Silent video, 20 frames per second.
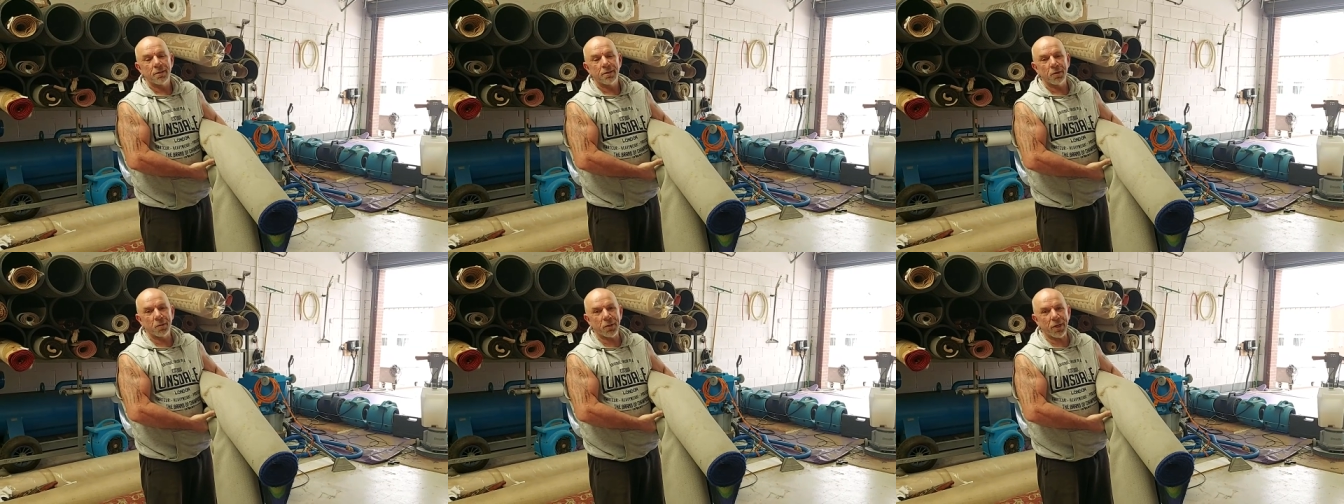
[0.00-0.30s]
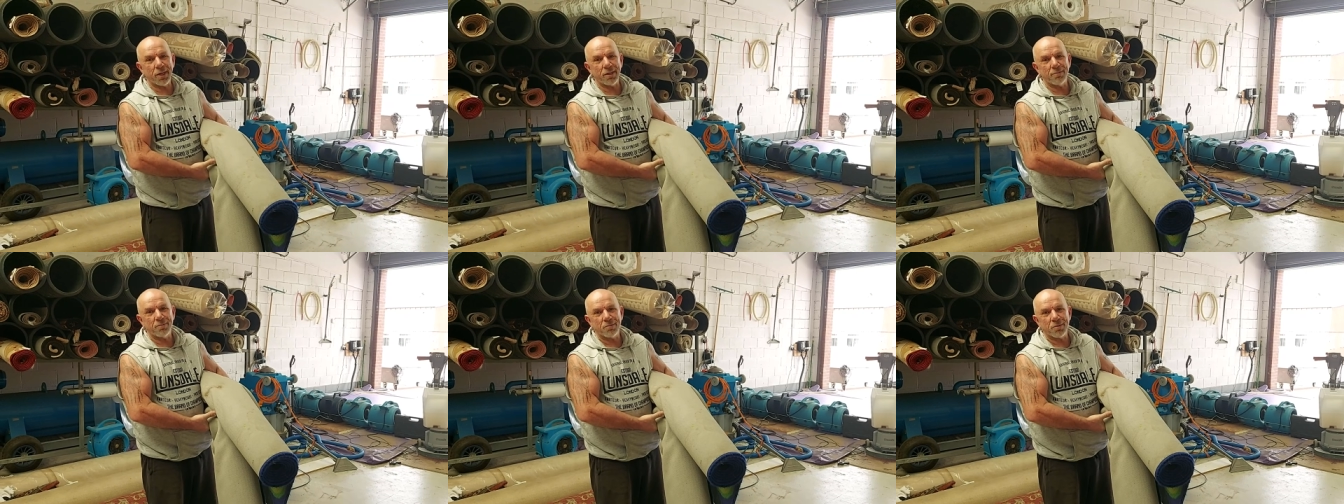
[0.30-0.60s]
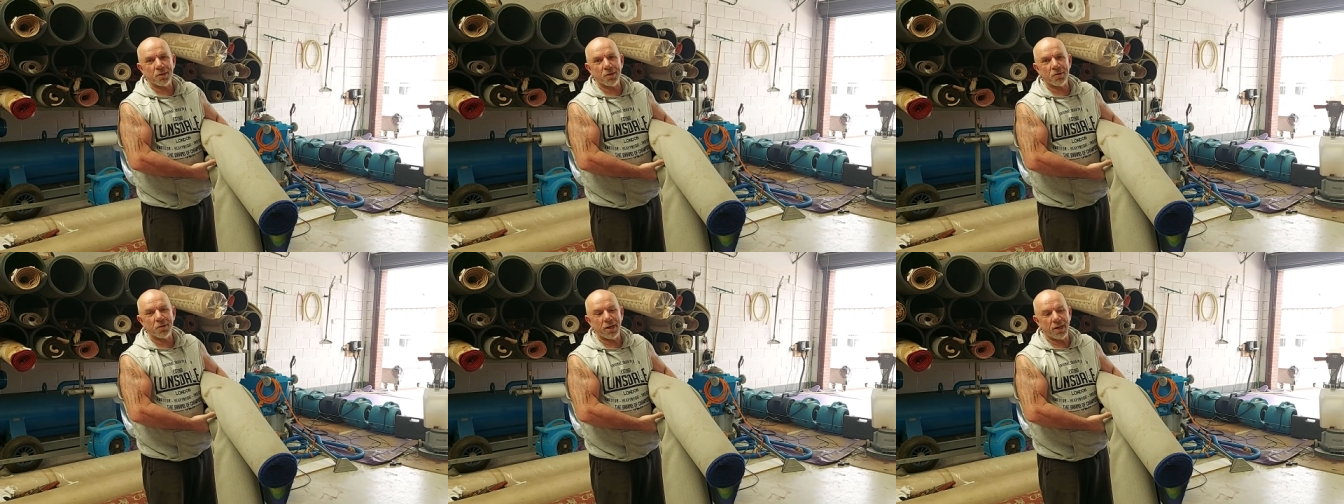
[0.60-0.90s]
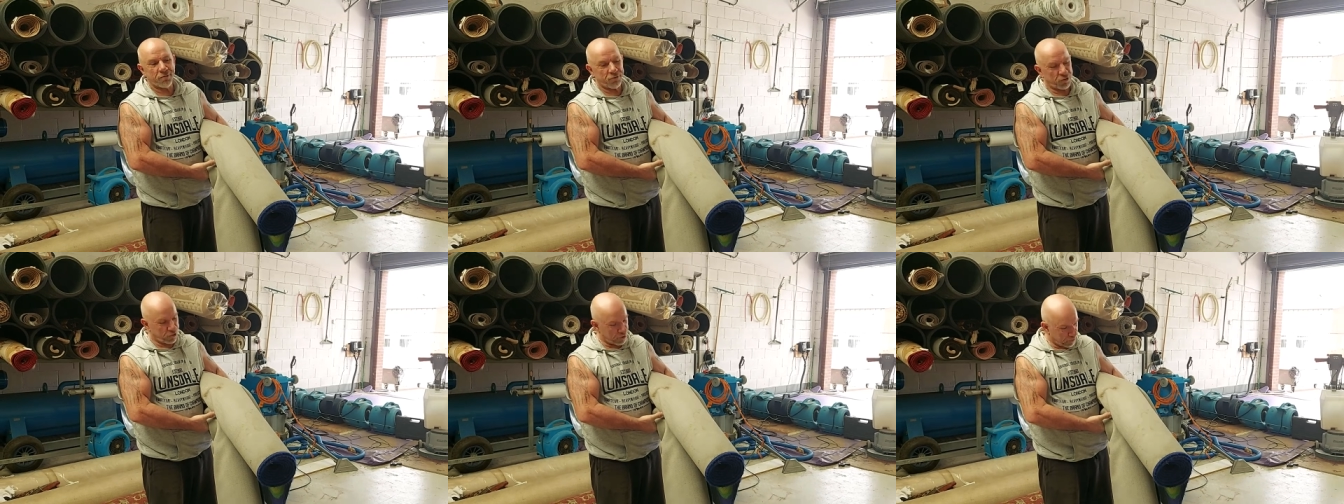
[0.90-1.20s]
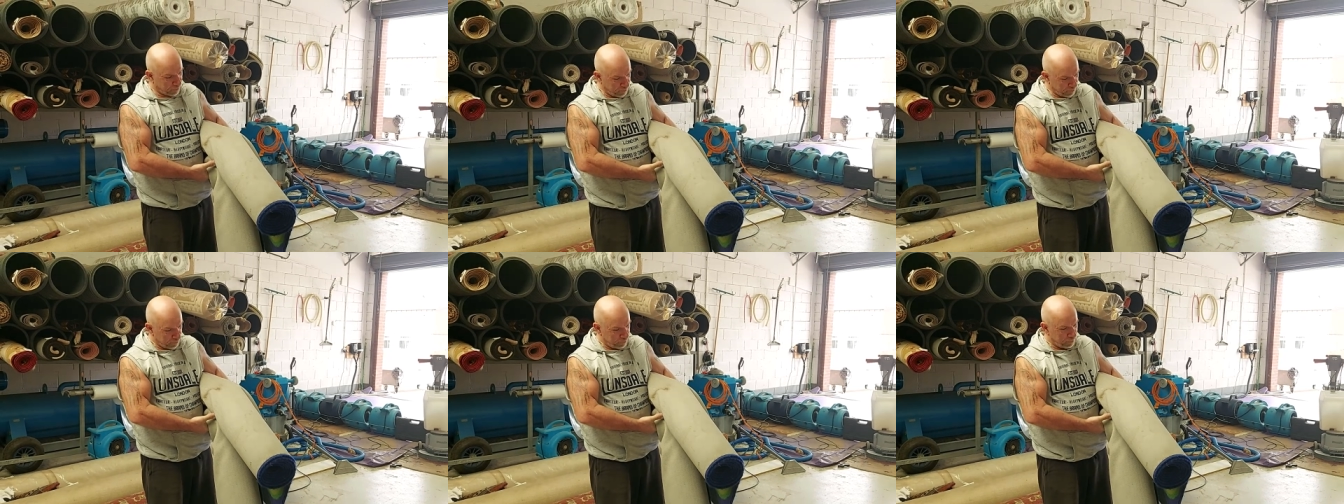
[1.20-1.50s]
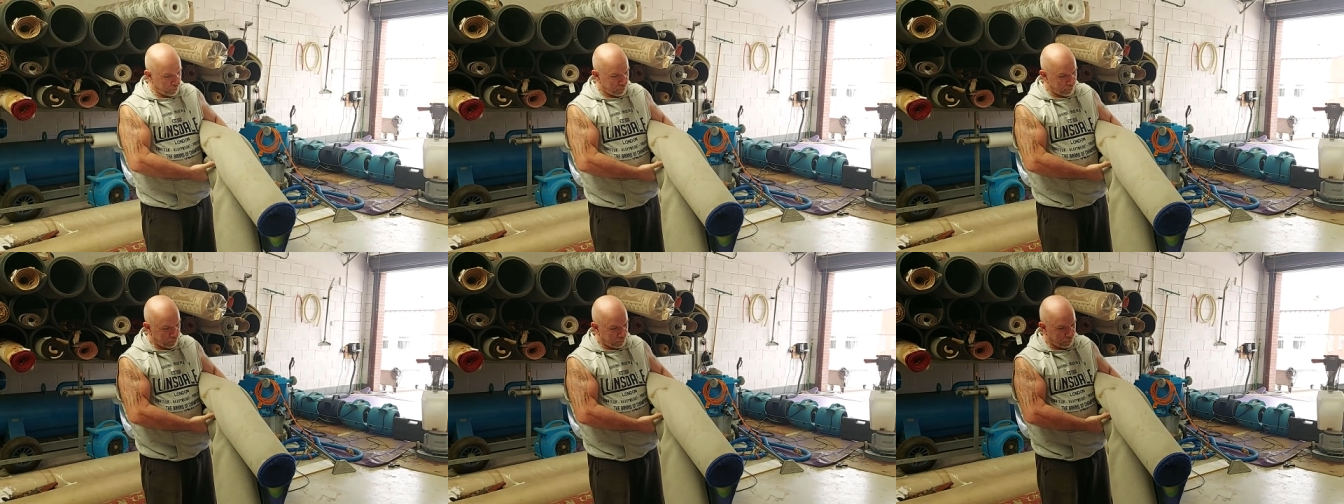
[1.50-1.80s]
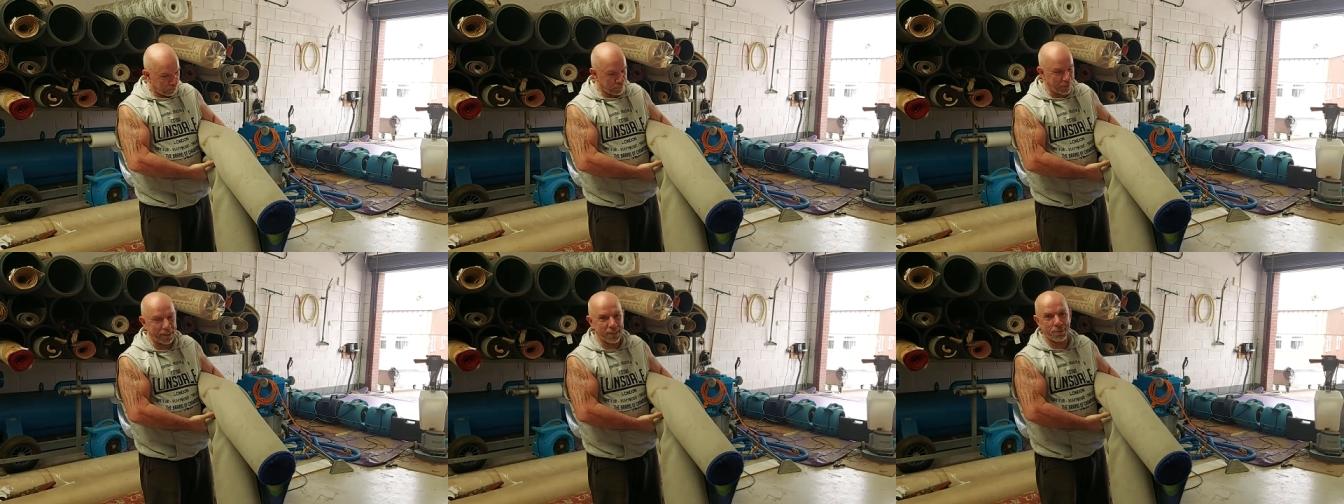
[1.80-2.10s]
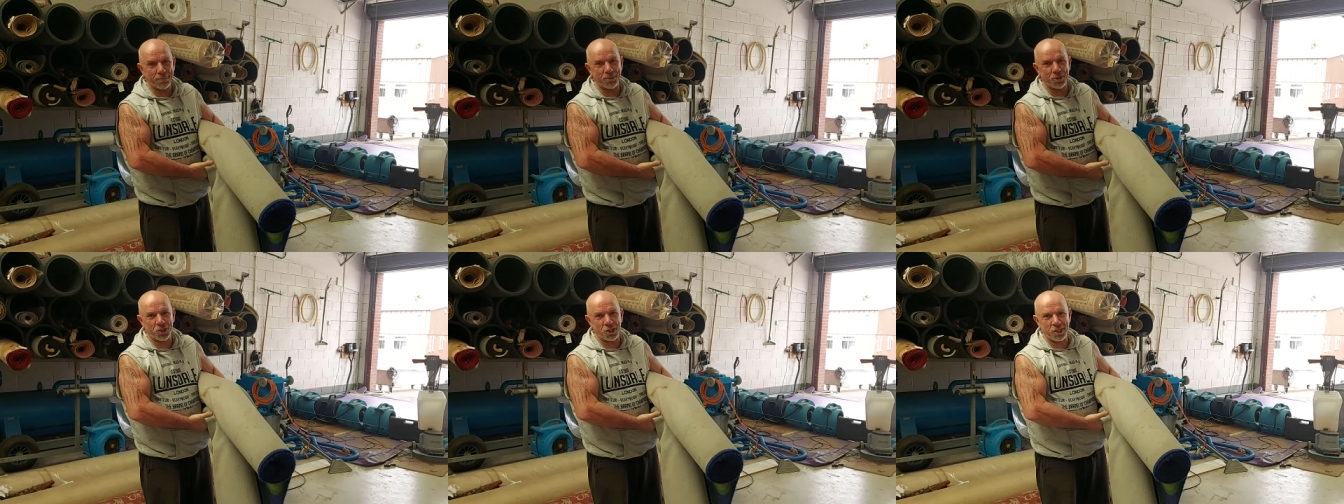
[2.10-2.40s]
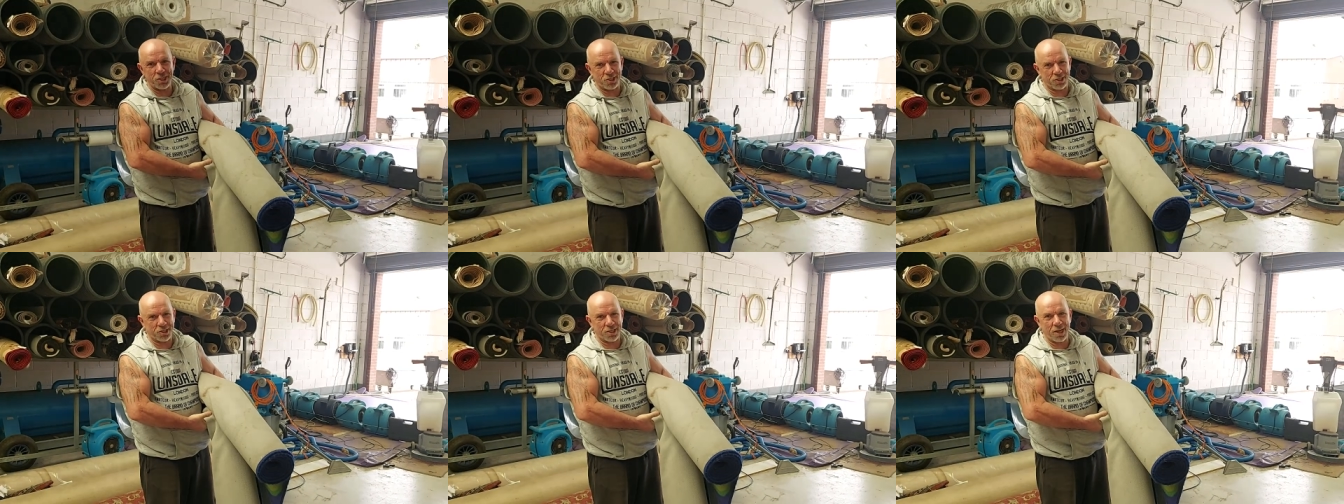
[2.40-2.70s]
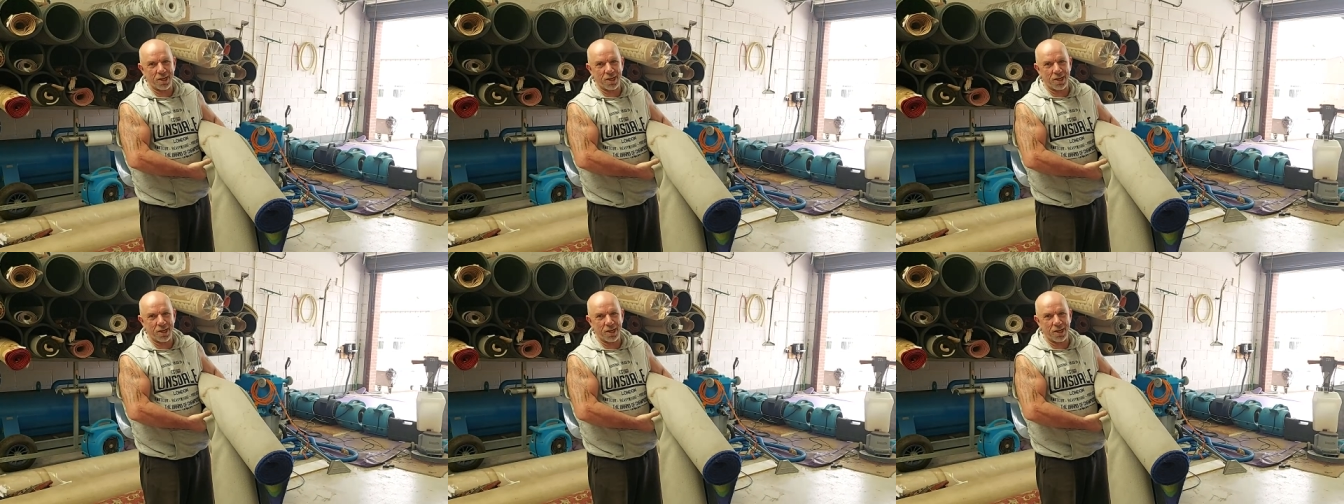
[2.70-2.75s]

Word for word: Okay, so I've just beat the bejesus